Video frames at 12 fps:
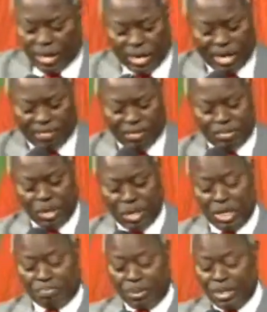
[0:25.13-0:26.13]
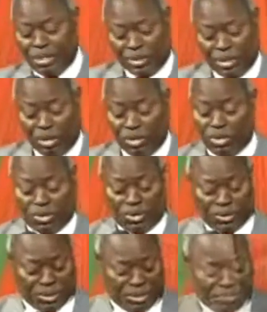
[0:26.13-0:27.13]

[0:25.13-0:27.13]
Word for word: Everybody praise the Lord.